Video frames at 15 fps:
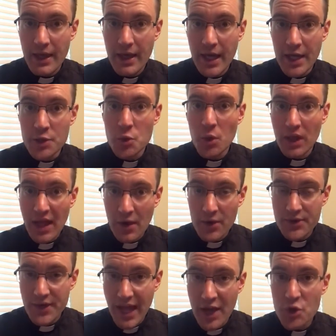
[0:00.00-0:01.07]
and to allow
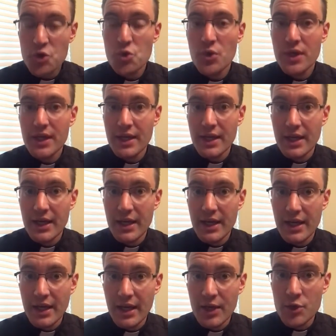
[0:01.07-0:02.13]
us entry
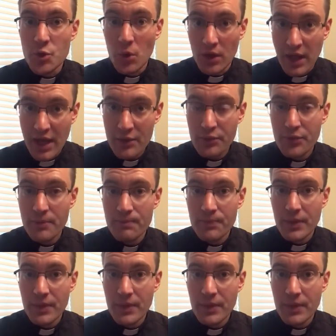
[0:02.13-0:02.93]
into a life